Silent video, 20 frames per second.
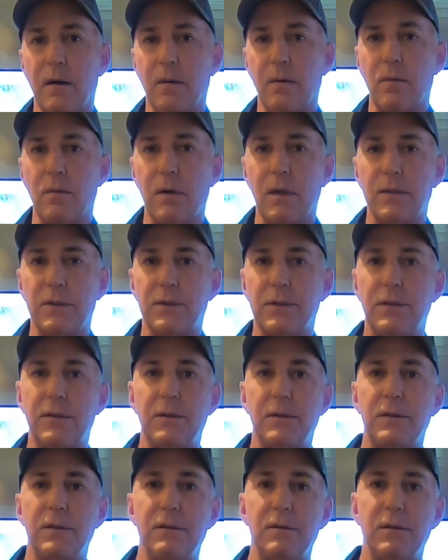
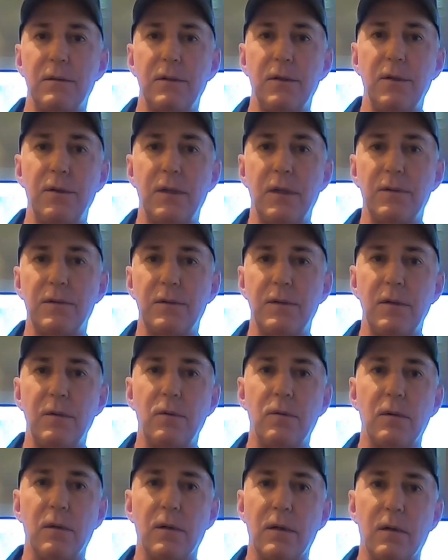which units do
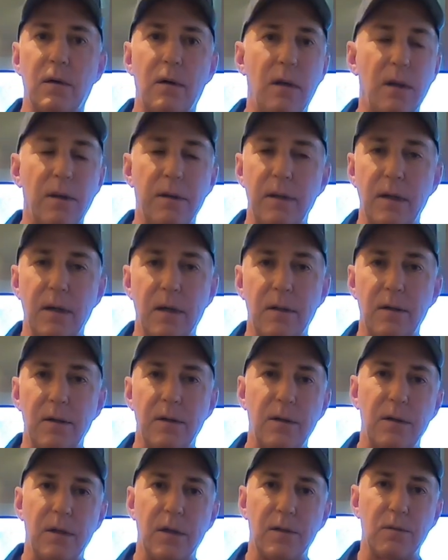work? All the other
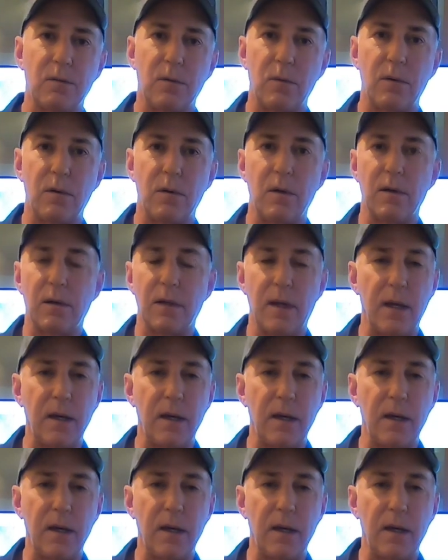units will work.